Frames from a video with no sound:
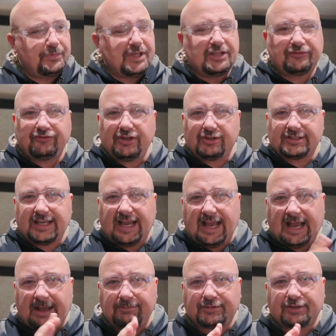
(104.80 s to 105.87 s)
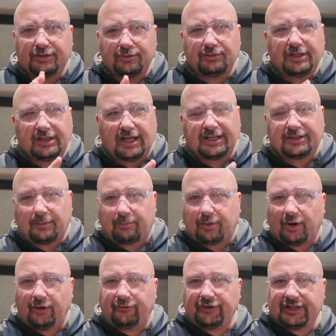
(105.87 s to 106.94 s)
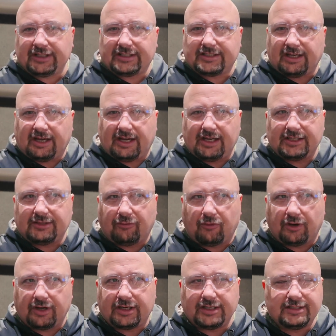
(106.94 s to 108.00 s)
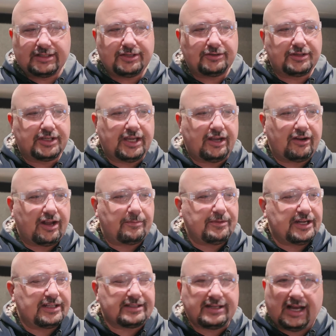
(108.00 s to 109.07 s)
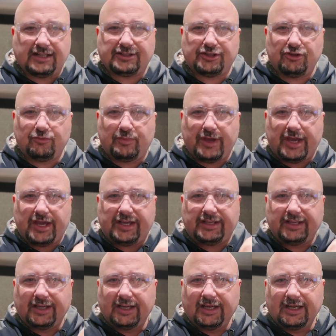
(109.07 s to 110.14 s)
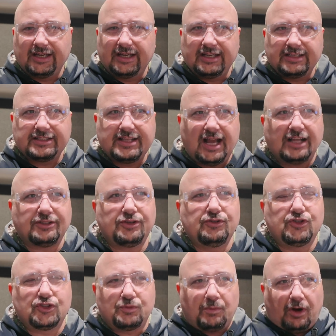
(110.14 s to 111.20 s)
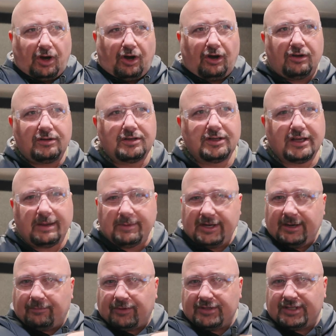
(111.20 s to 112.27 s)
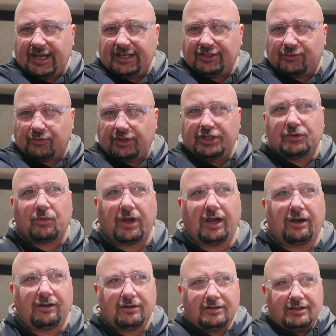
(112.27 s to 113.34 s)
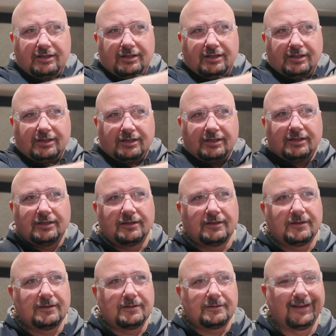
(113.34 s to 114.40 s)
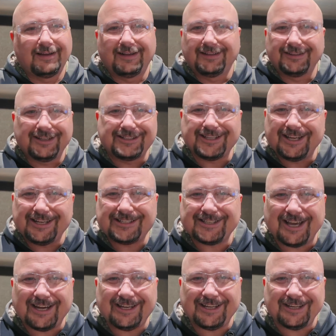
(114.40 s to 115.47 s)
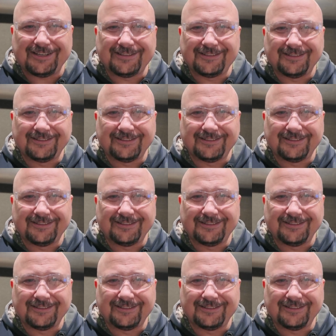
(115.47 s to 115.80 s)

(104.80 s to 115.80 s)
It feels absolutely like the perfect size for a concealed carry. I mean, it's not too big. It's not too small. I mean, it presents really well. Let's get it sighted in.